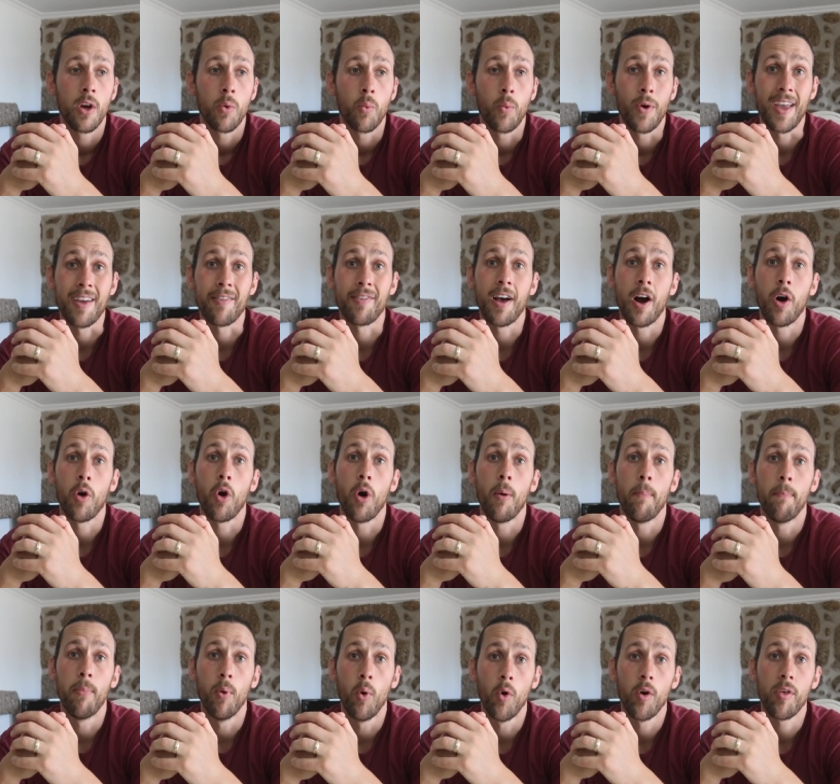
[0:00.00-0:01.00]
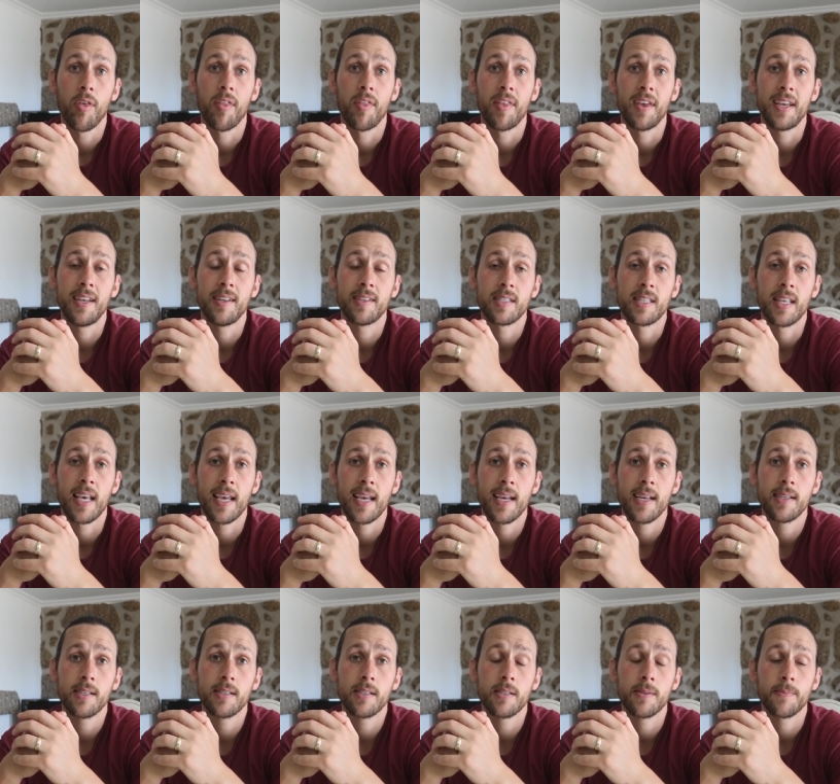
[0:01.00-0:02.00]
we have now got both of these
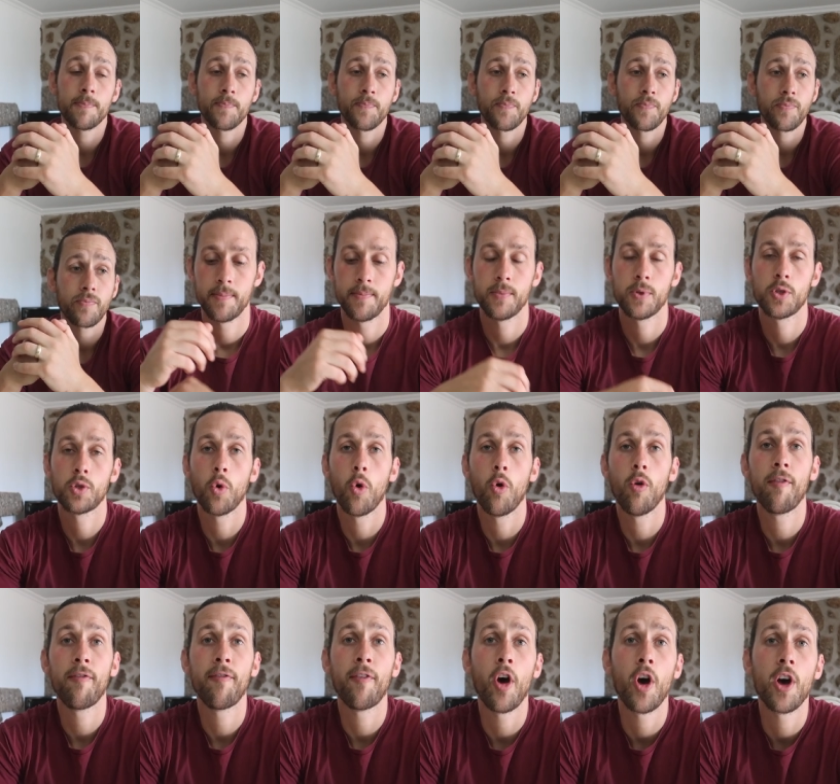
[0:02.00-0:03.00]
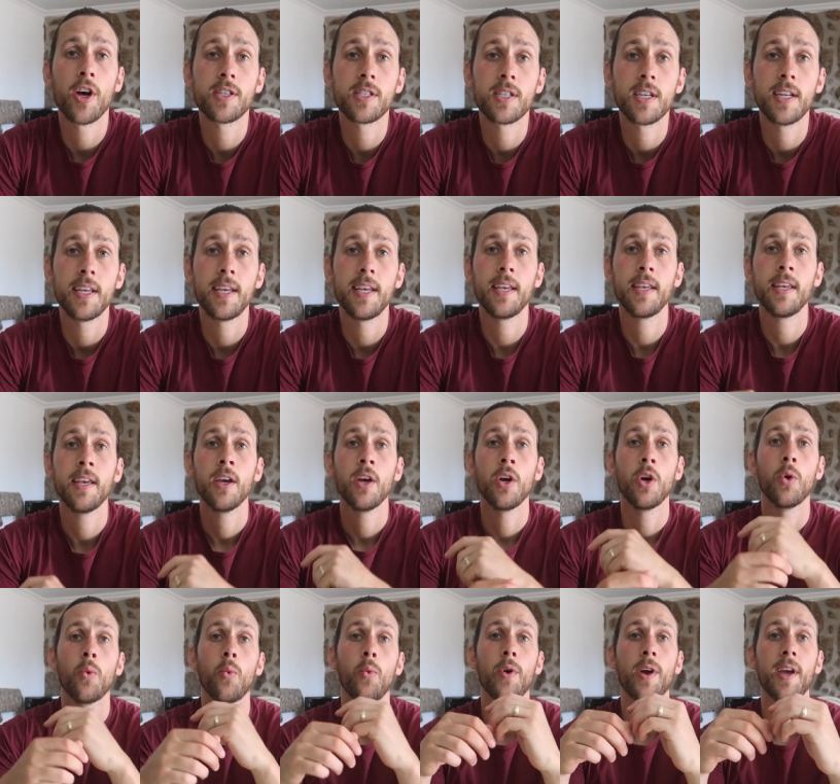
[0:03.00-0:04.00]
things. So firstly,
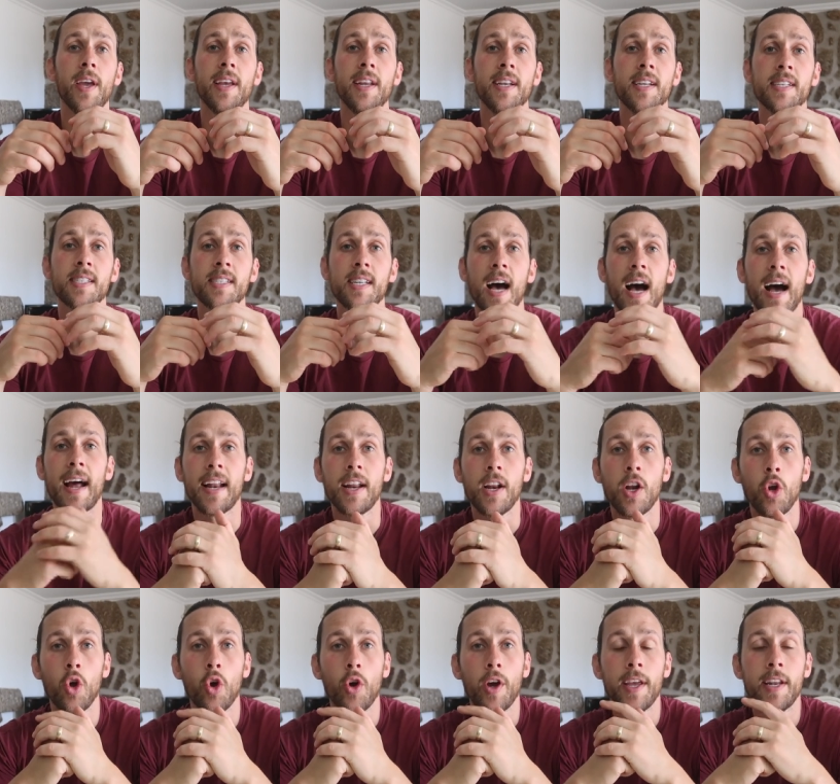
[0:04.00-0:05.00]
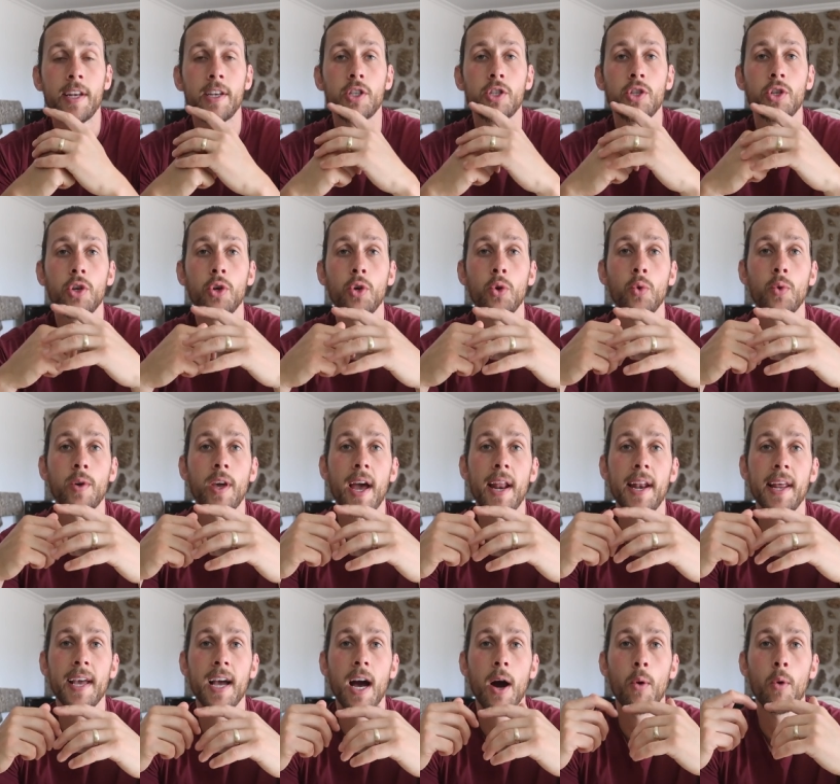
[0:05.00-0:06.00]
we decided to look into
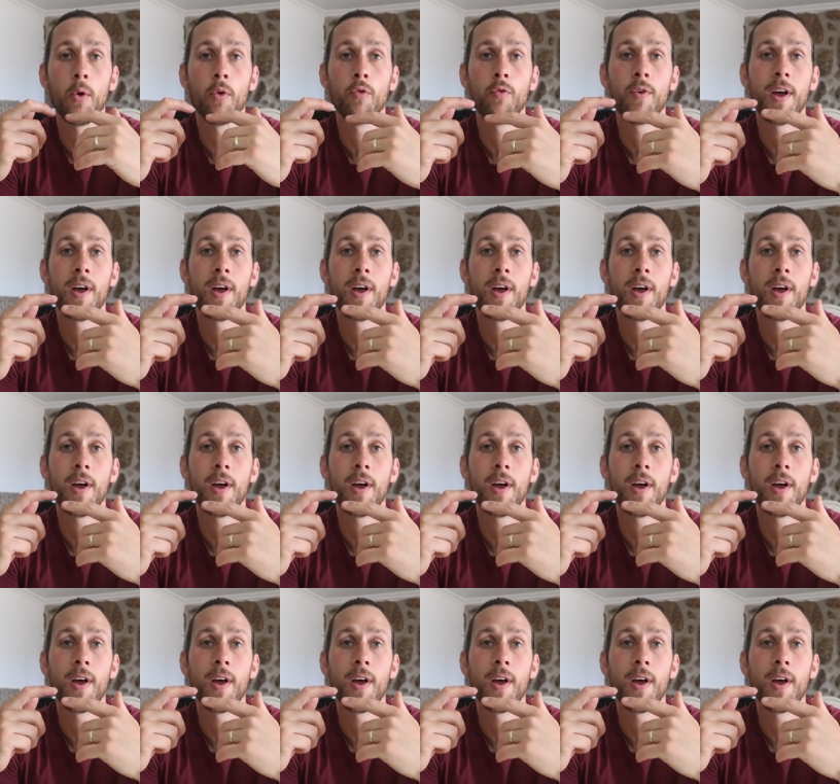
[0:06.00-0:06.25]
getting our